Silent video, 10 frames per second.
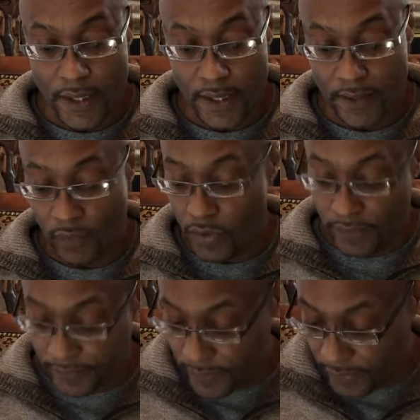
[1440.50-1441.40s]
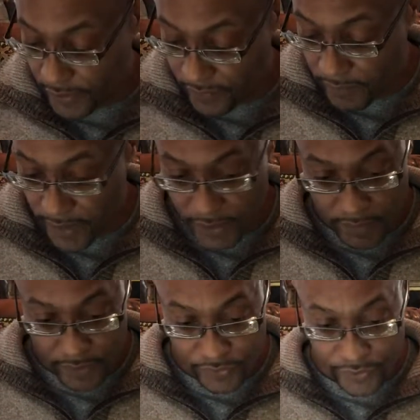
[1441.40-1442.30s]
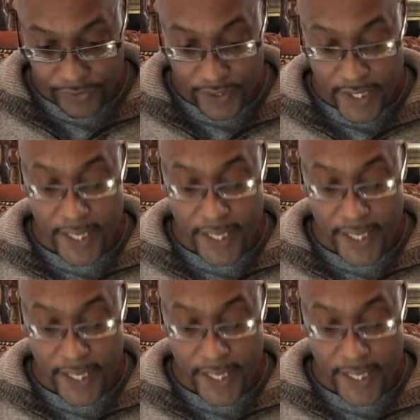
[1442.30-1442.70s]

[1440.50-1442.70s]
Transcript: let me give you my email address,